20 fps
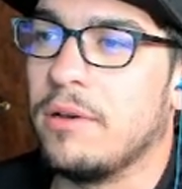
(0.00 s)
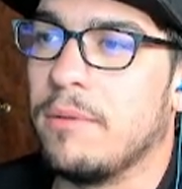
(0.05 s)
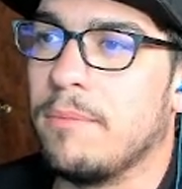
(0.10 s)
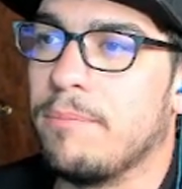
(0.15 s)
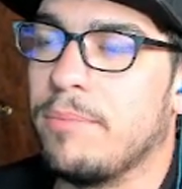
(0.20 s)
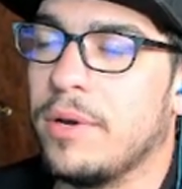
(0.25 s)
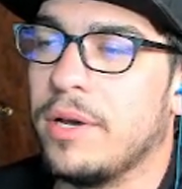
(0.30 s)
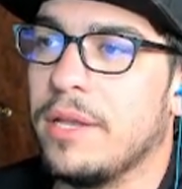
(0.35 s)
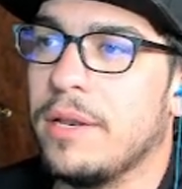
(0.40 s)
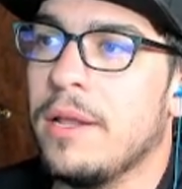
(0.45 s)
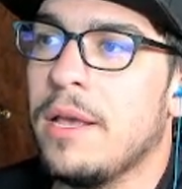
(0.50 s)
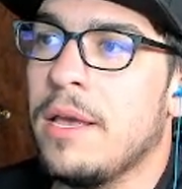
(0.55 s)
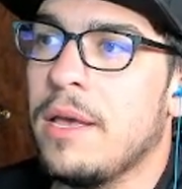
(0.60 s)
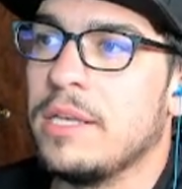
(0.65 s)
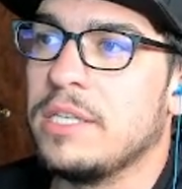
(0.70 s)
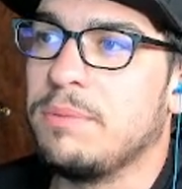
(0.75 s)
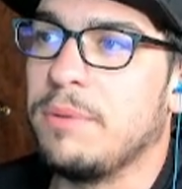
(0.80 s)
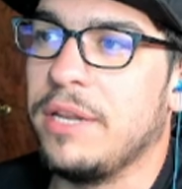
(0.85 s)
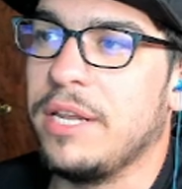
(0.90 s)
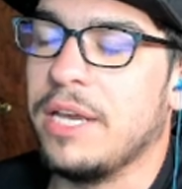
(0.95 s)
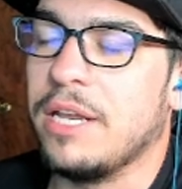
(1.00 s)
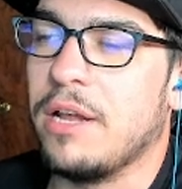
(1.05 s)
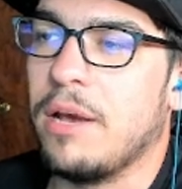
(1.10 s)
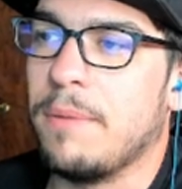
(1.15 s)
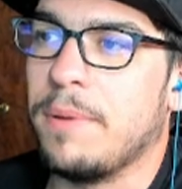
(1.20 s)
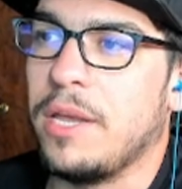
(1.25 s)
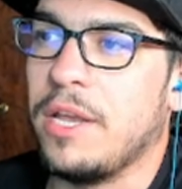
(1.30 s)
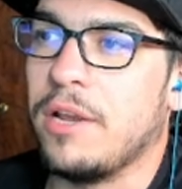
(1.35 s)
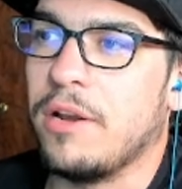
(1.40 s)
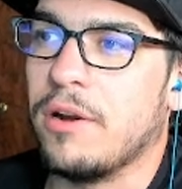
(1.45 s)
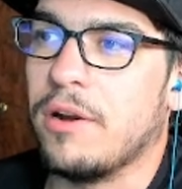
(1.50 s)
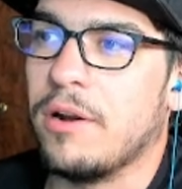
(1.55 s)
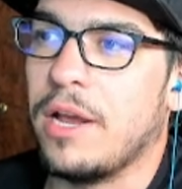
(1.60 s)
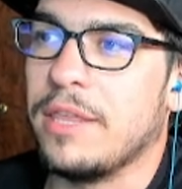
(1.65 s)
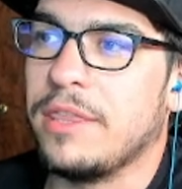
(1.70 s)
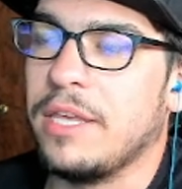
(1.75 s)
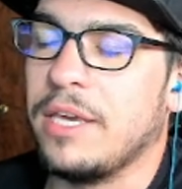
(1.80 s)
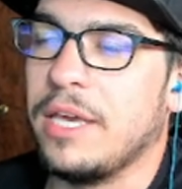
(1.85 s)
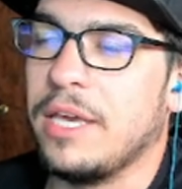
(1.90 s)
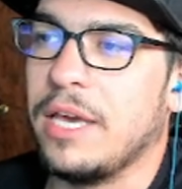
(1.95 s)
But splitting it up here, I
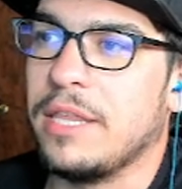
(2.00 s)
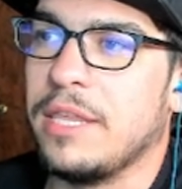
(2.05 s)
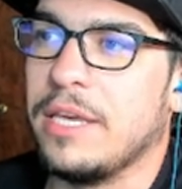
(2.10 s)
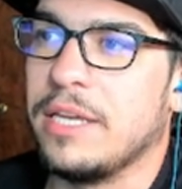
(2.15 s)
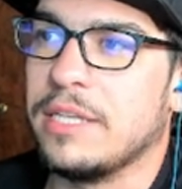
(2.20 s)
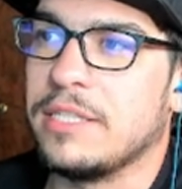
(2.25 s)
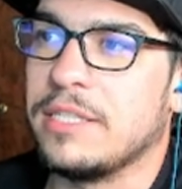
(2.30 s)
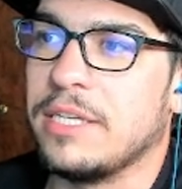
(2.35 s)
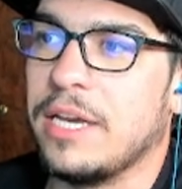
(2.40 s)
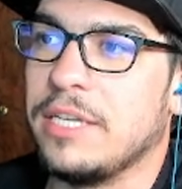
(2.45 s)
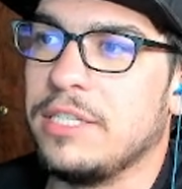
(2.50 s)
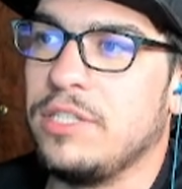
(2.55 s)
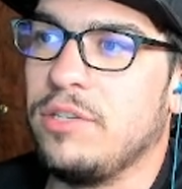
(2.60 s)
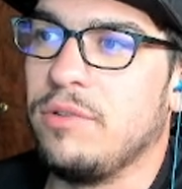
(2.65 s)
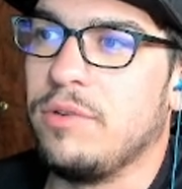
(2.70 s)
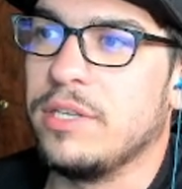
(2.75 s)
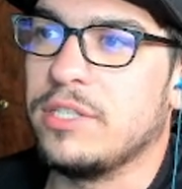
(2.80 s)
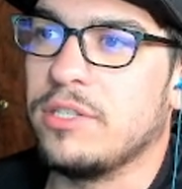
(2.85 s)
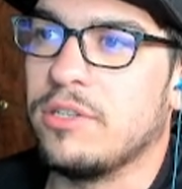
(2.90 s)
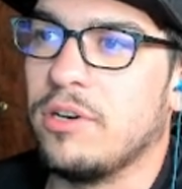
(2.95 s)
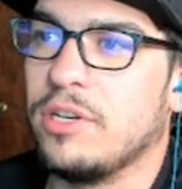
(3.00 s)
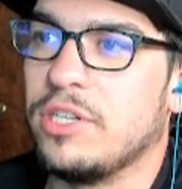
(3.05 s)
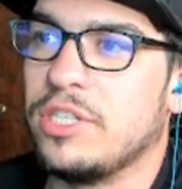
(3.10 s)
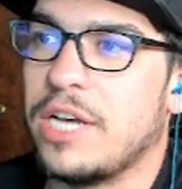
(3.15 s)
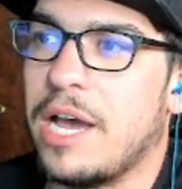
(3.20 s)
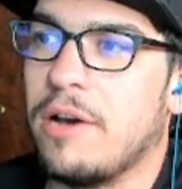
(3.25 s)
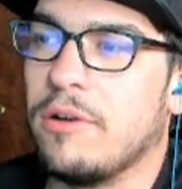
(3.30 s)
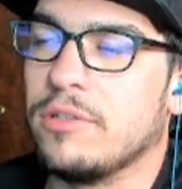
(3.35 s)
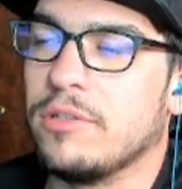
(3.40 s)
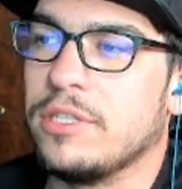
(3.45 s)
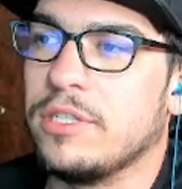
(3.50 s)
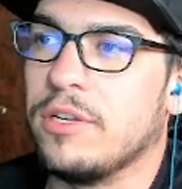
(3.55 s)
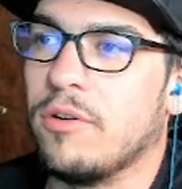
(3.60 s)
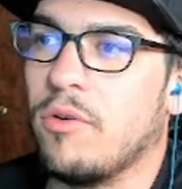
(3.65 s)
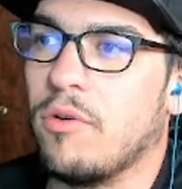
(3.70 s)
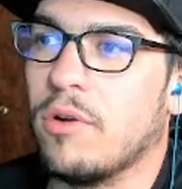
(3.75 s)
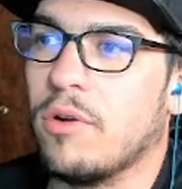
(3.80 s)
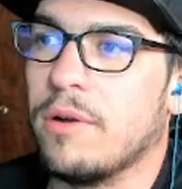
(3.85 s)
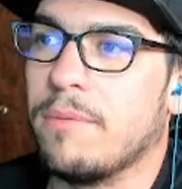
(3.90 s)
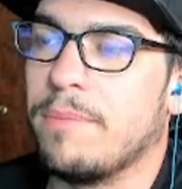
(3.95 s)
think it's nice. You can search out
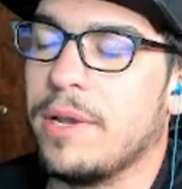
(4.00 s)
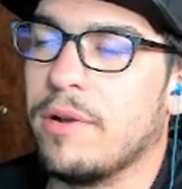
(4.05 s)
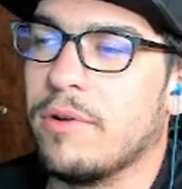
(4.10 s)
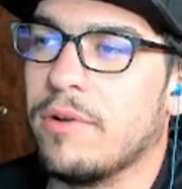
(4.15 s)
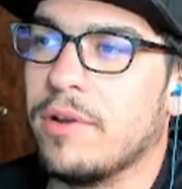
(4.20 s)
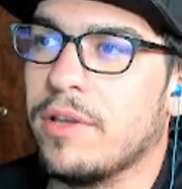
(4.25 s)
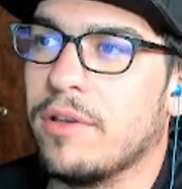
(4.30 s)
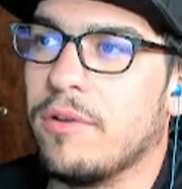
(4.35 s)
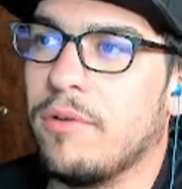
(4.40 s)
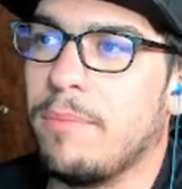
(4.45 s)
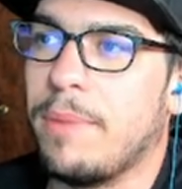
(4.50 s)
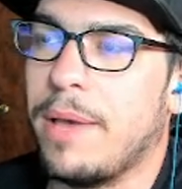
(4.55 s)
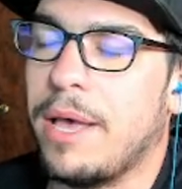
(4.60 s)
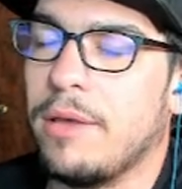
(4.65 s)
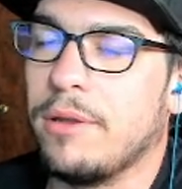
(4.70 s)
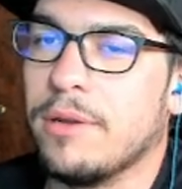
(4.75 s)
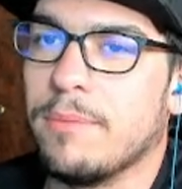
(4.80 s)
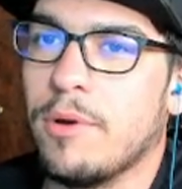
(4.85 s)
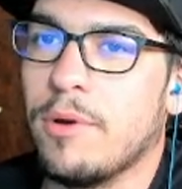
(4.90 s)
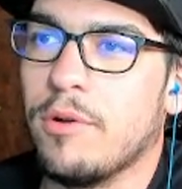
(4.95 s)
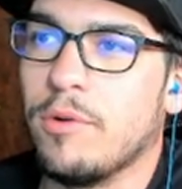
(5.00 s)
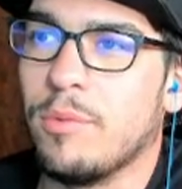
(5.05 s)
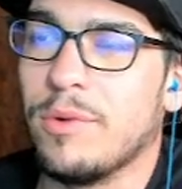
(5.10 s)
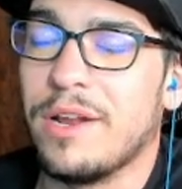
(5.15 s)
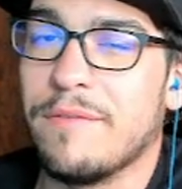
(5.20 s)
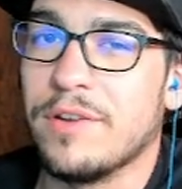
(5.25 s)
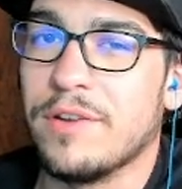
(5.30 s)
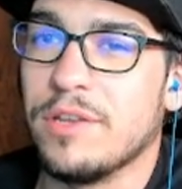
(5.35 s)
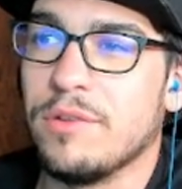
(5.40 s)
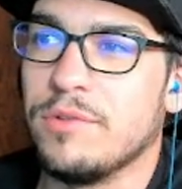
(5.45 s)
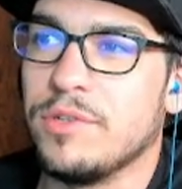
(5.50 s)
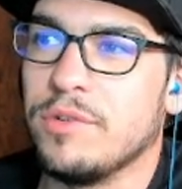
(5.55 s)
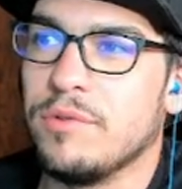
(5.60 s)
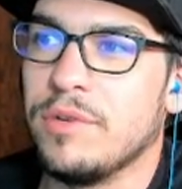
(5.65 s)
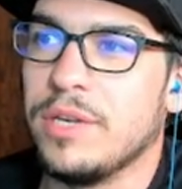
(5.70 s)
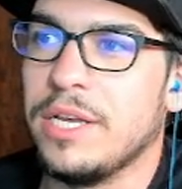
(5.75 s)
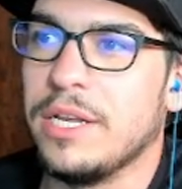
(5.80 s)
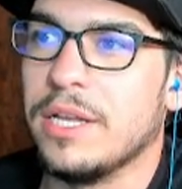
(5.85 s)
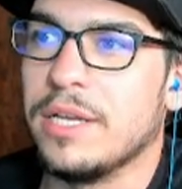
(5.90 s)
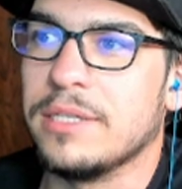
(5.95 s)
your Imperial Paladin mode whenever you do
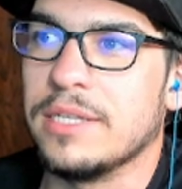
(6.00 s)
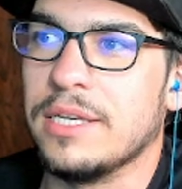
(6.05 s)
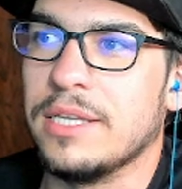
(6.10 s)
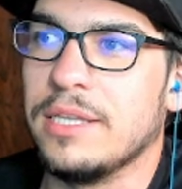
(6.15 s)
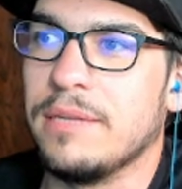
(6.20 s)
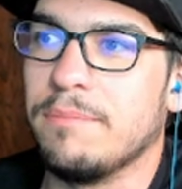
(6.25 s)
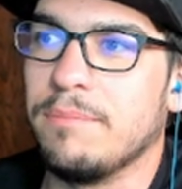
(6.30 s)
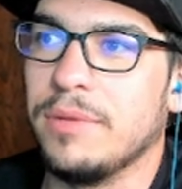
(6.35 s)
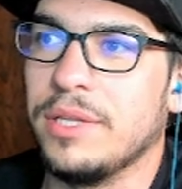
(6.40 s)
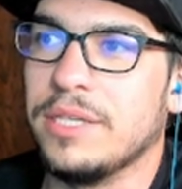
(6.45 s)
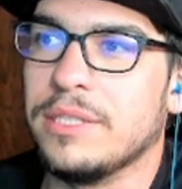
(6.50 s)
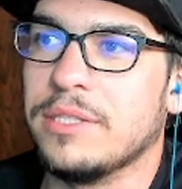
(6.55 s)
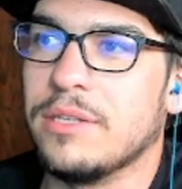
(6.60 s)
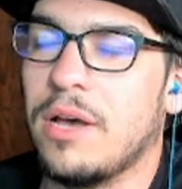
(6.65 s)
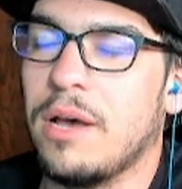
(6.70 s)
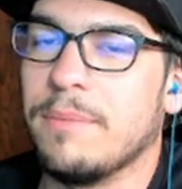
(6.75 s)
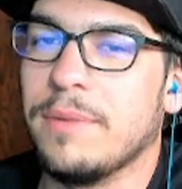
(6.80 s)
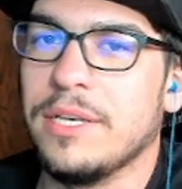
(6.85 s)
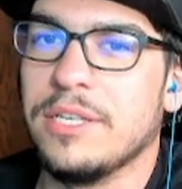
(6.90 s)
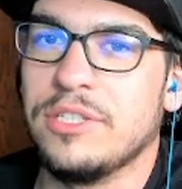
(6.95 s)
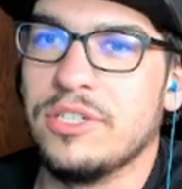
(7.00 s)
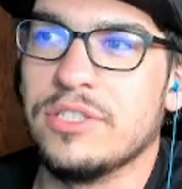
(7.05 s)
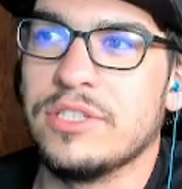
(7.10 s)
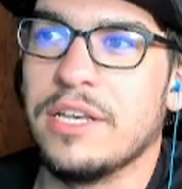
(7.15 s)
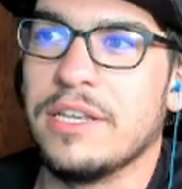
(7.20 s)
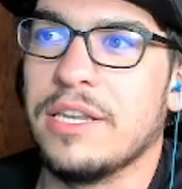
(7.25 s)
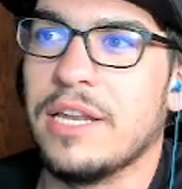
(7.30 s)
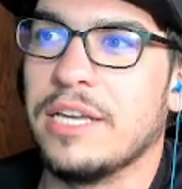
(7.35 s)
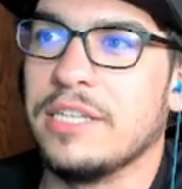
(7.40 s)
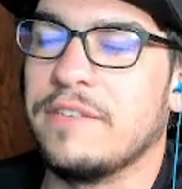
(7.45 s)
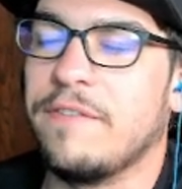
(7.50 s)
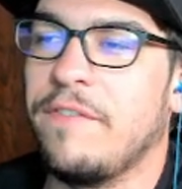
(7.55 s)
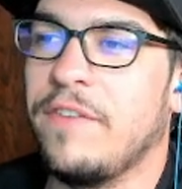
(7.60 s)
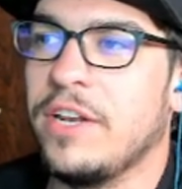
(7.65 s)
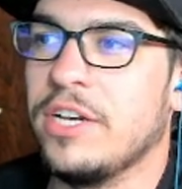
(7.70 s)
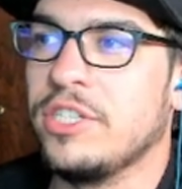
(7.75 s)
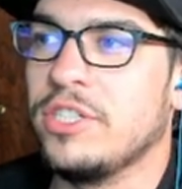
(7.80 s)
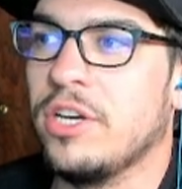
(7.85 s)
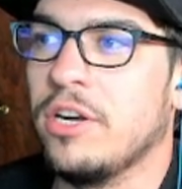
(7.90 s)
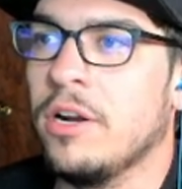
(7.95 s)
need it, and then Blitz Omni is just a nice
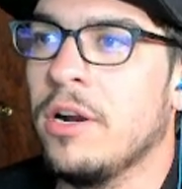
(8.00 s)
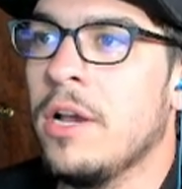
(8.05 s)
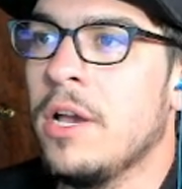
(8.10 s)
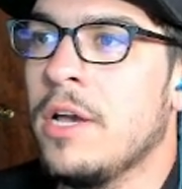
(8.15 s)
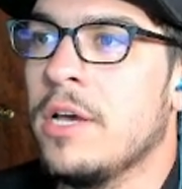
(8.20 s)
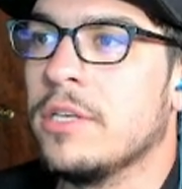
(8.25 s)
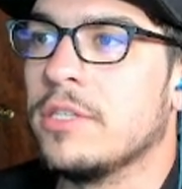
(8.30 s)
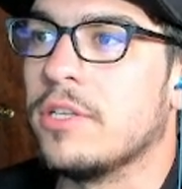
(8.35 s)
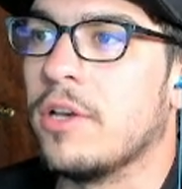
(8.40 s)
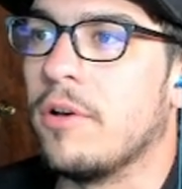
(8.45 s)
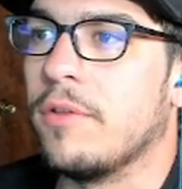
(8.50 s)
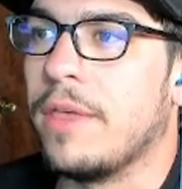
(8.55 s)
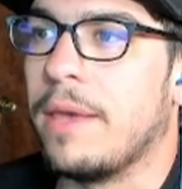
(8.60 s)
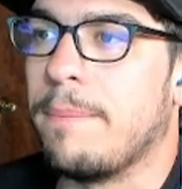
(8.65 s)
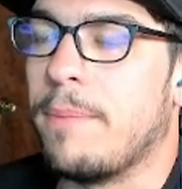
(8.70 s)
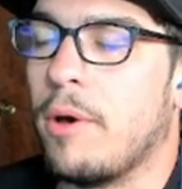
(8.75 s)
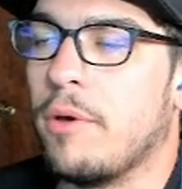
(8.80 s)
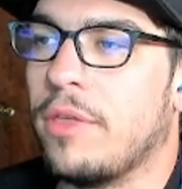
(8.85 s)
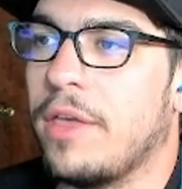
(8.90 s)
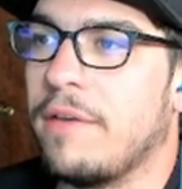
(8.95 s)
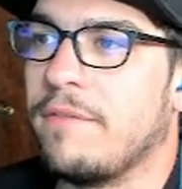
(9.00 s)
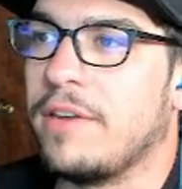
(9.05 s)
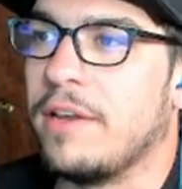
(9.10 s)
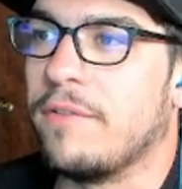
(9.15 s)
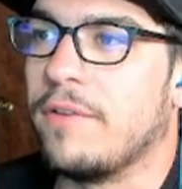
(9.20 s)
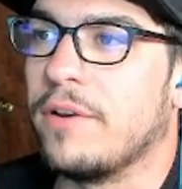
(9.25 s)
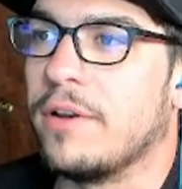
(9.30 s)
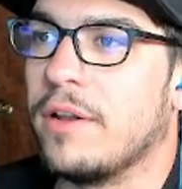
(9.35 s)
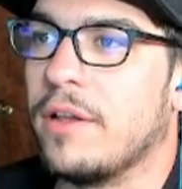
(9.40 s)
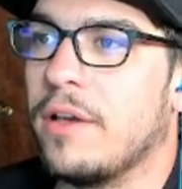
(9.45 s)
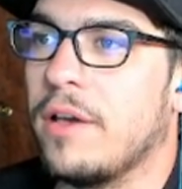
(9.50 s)
finisher. So they both have different